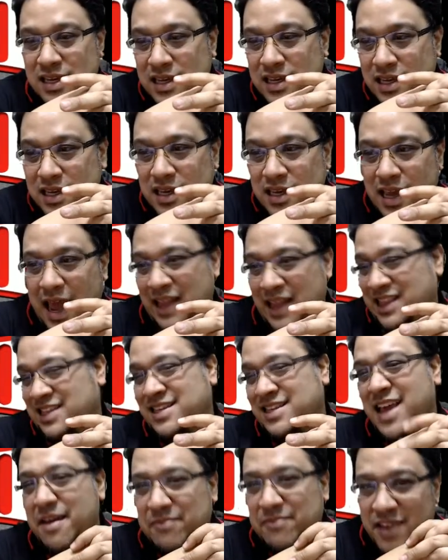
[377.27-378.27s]
at the
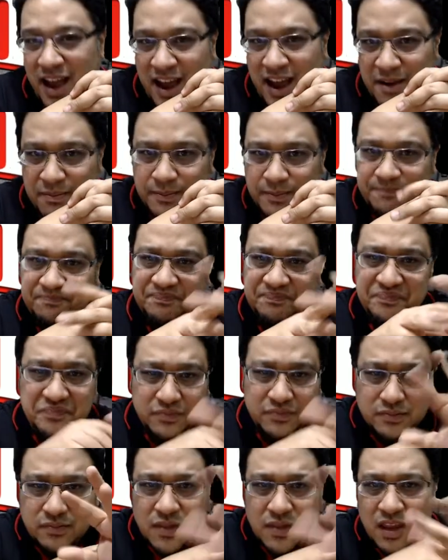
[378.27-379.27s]
same time,
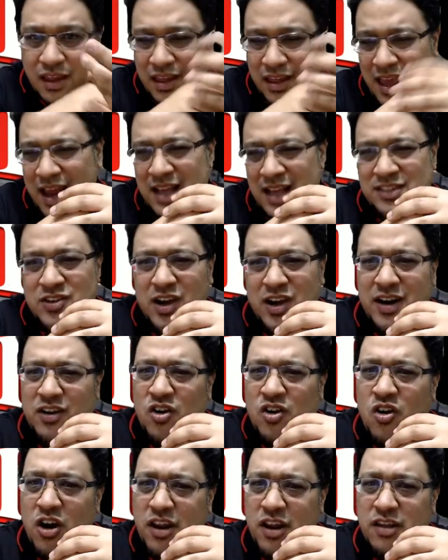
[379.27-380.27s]
yeah, that's right, a
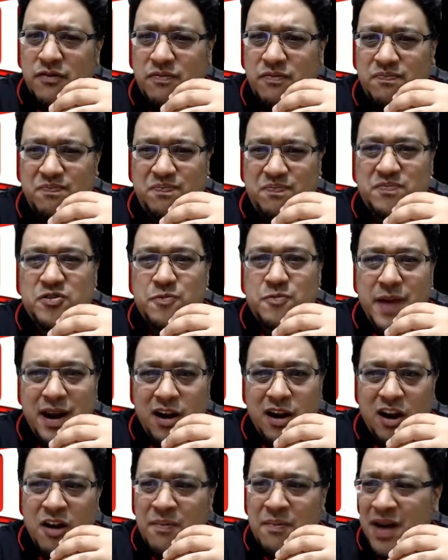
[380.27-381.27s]
coin. You spend a
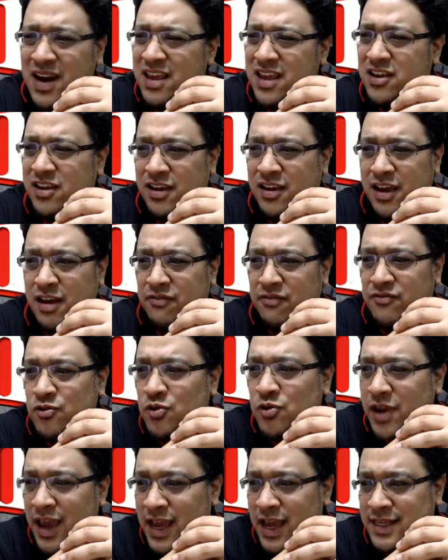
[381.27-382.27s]
lot of money, you get a full
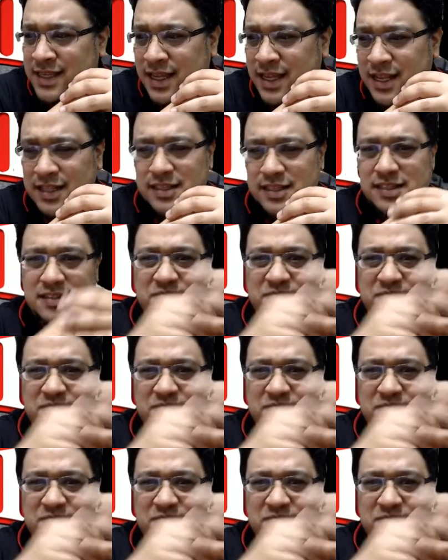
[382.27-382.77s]
case, and it's